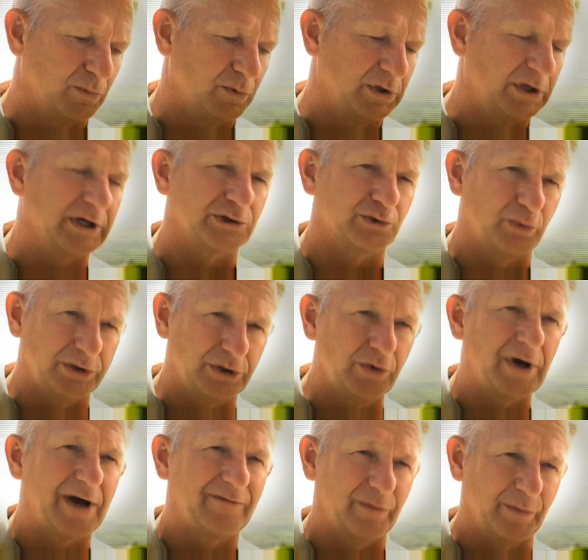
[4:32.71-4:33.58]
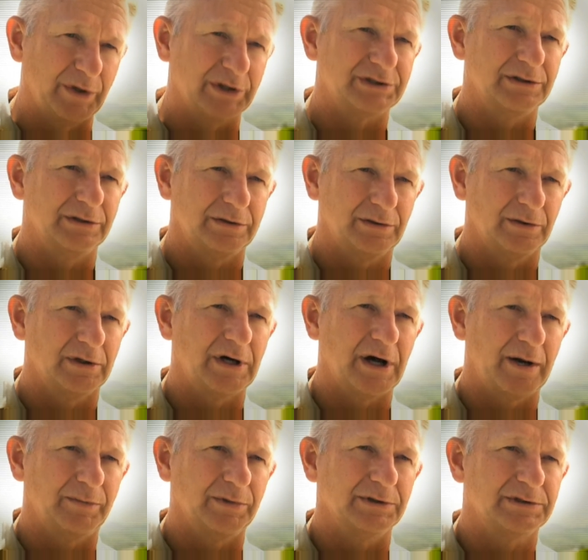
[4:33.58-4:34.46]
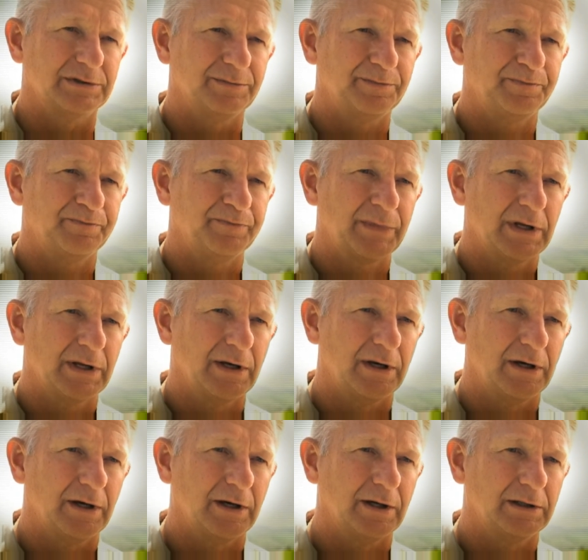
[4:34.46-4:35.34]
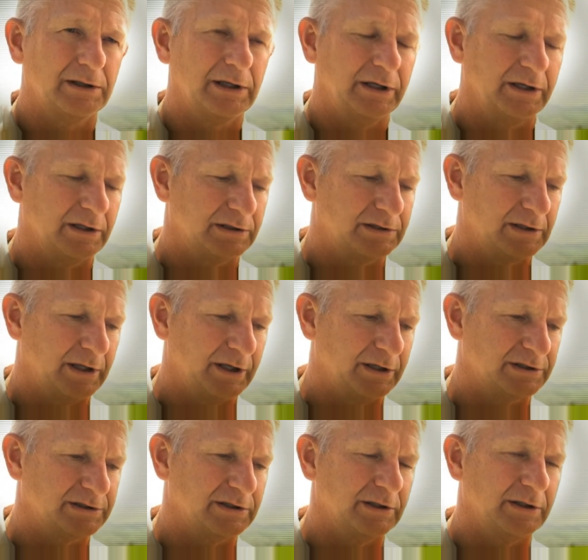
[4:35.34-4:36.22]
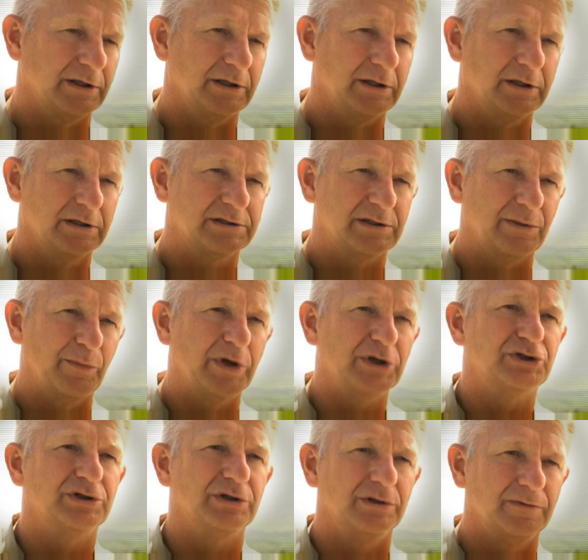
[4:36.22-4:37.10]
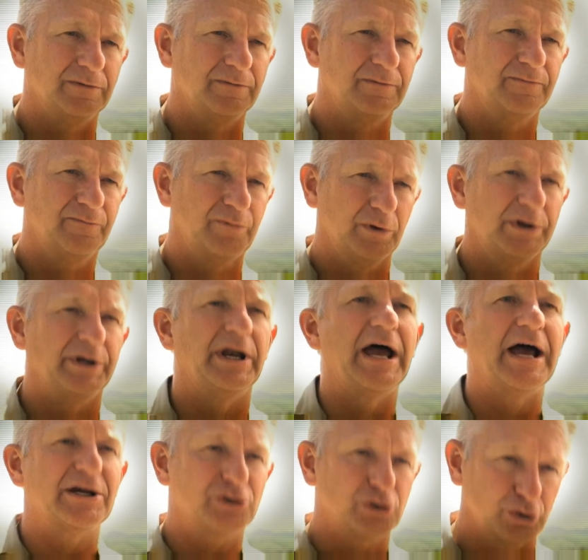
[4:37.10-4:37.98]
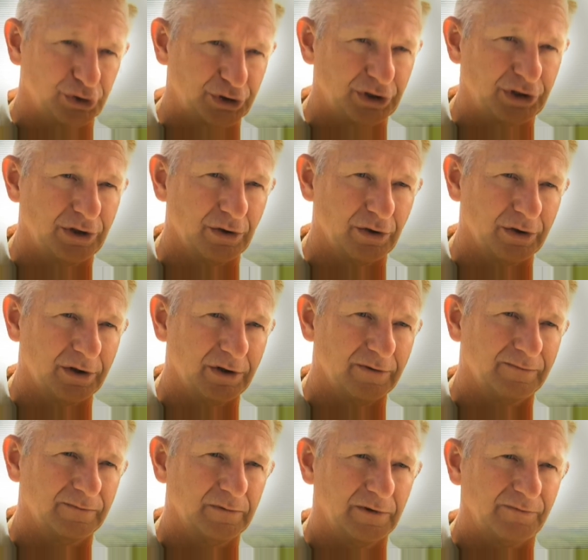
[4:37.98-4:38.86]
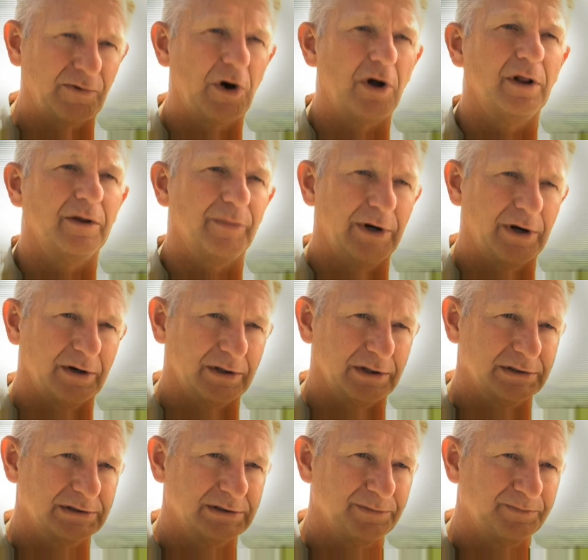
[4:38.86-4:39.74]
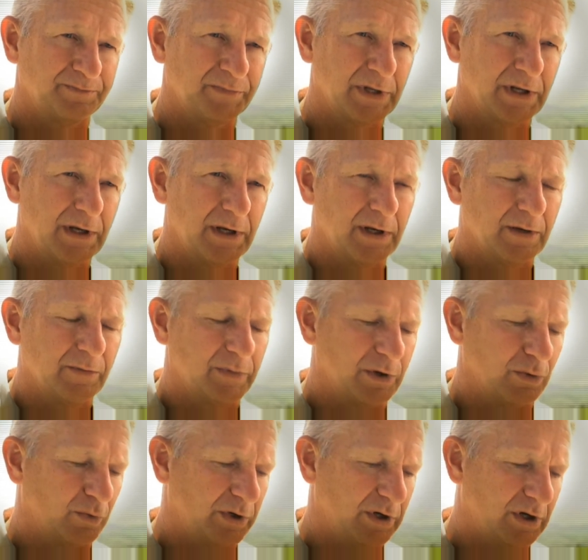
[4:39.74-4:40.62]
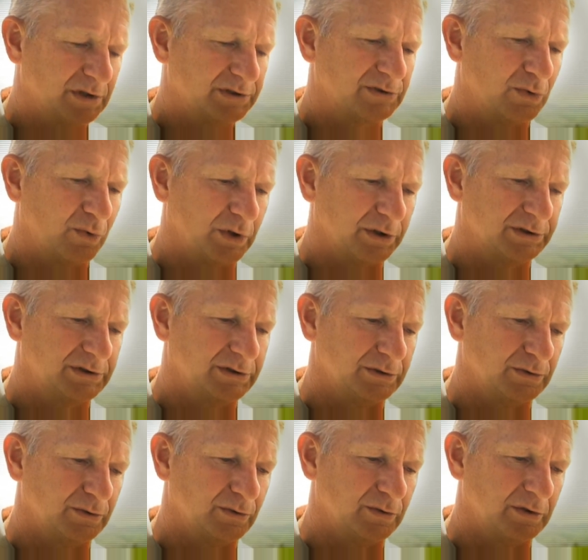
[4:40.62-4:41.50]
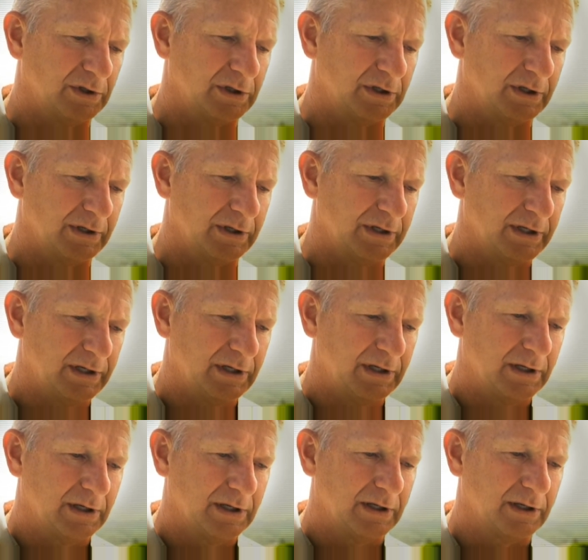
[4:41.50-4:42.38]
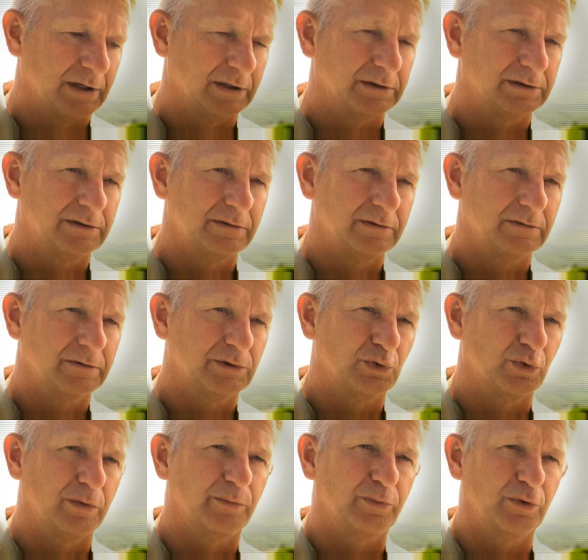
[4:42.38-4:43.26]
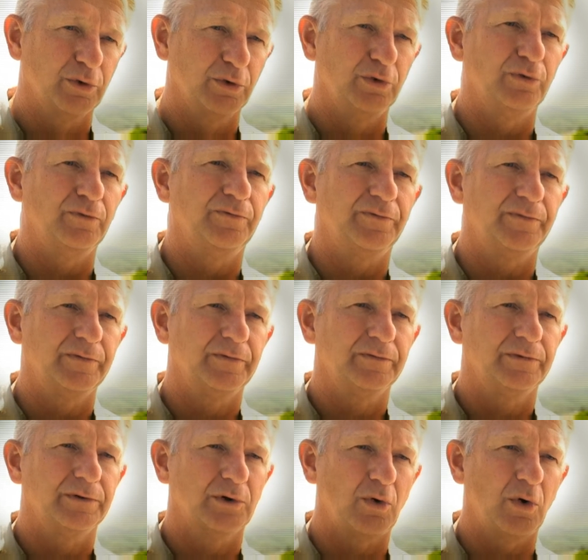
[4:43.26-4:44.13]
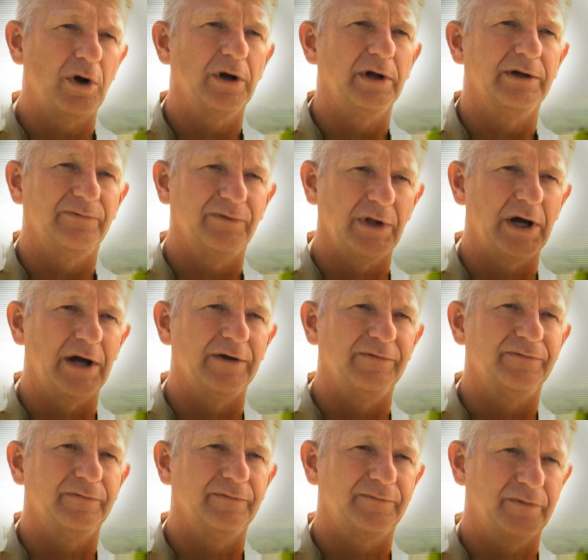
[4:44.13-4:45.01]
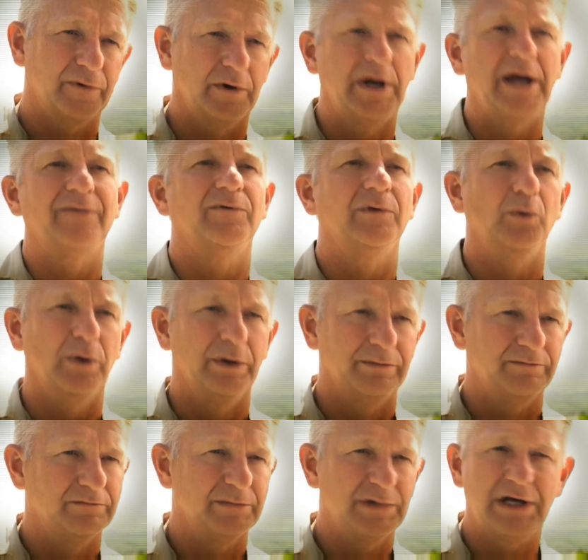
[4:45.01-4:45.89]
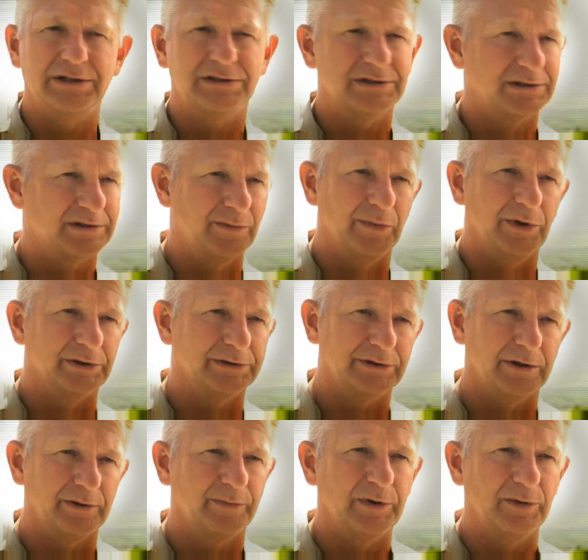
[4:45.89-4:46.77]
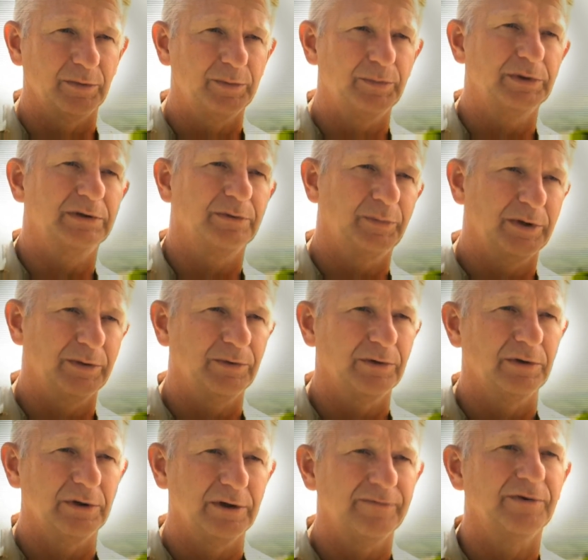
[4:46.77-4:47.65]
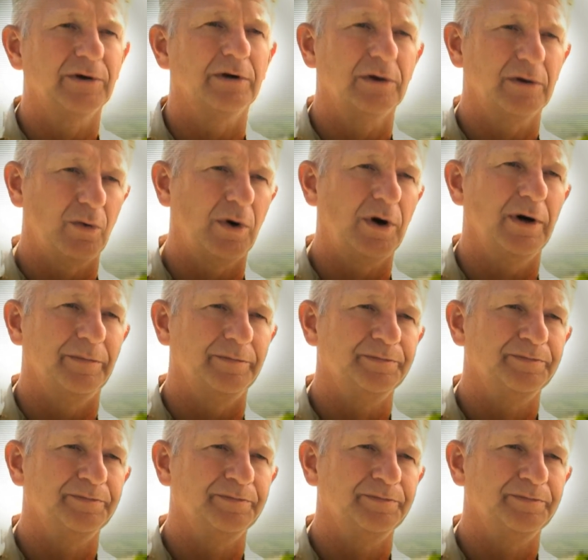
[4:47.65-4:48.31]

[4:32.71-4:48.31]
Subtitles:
Yes, we do have a mission to accomplish. And it's a mission for the national security of all Americans. But we also want to improve the quality of life for everyone, not just the military people, but the people who live here on Guam.